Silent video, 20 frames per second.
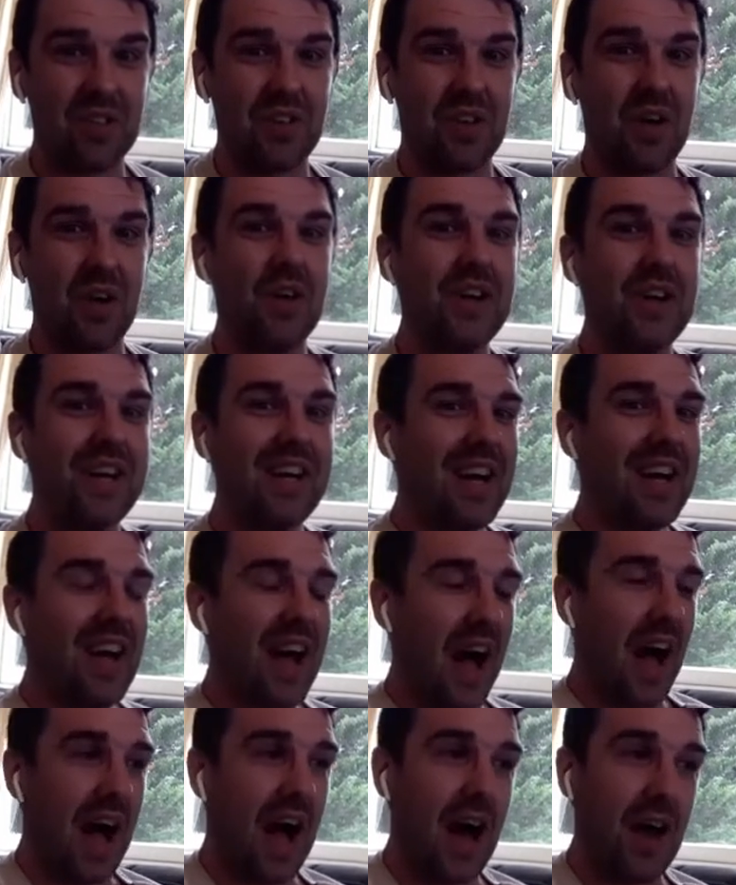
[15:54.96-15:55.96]
You know. Yeah.
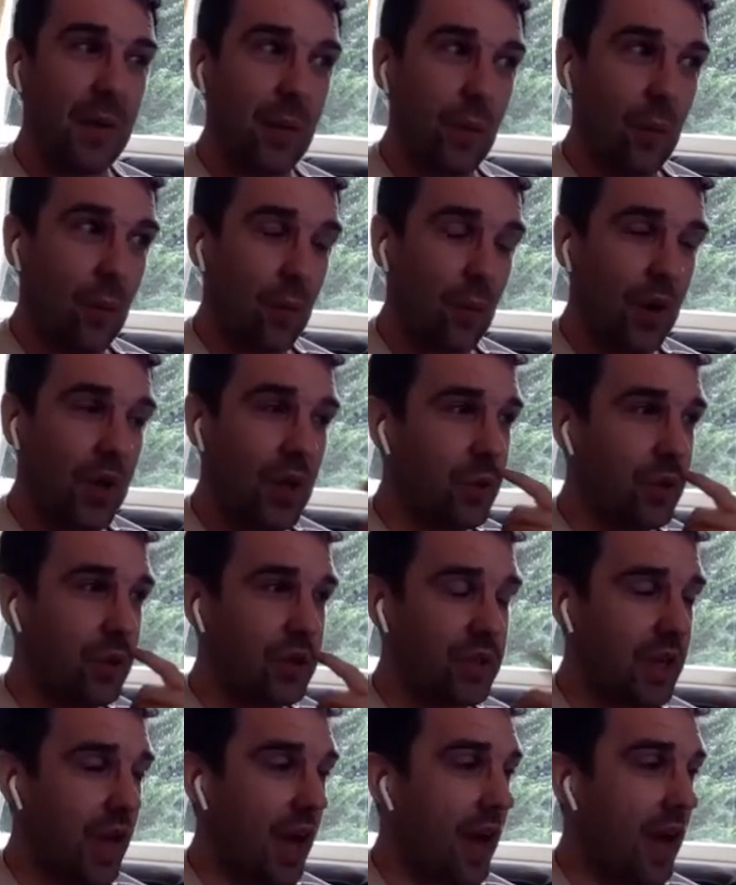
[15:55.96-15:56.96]
And we
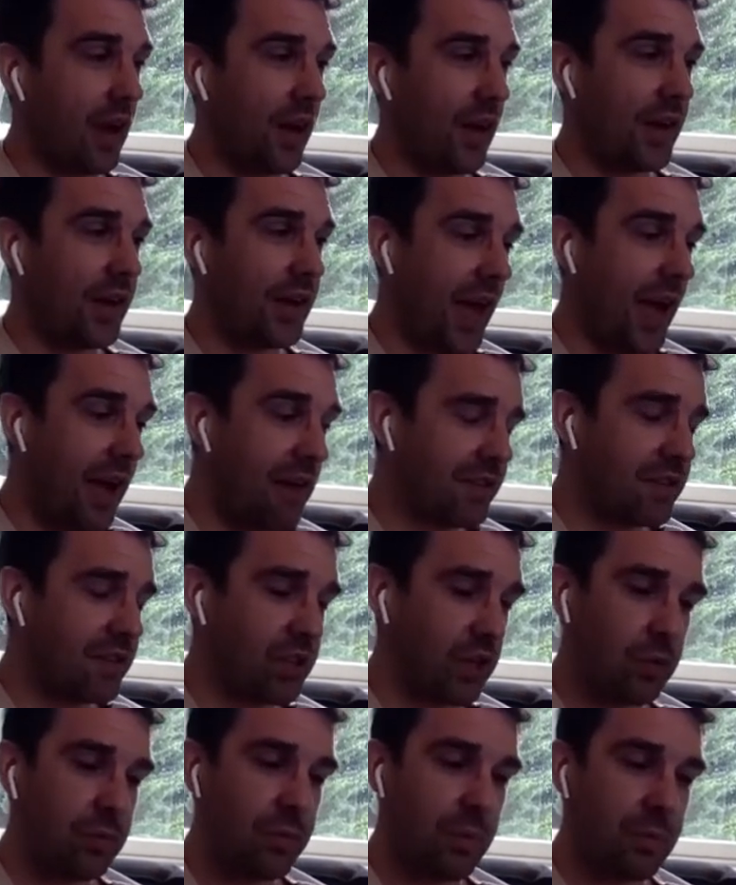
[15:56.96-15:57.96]
would get like every
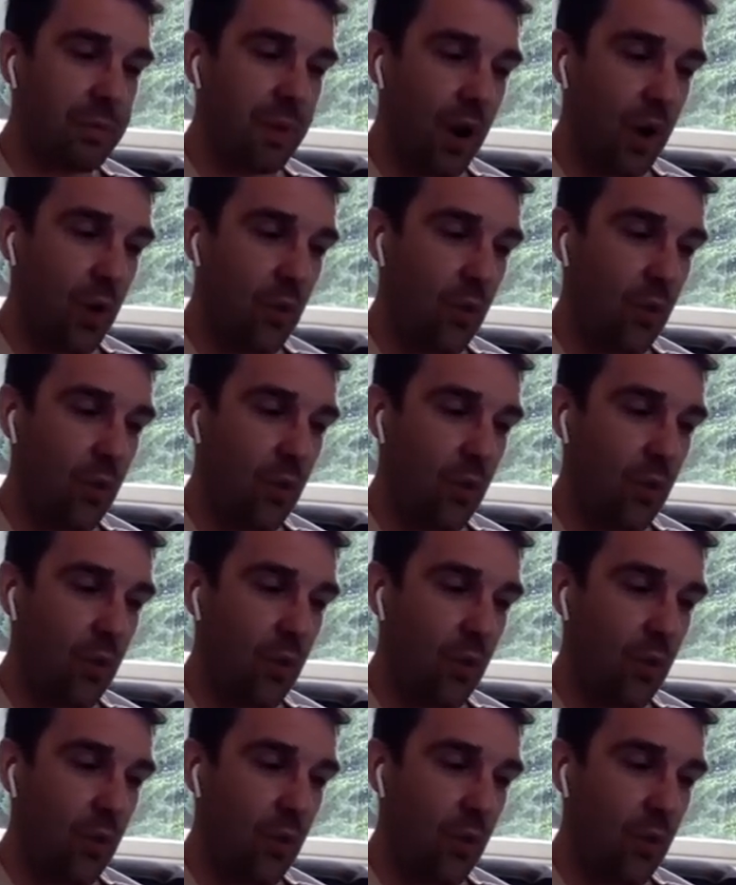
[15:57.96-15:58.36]
time a, a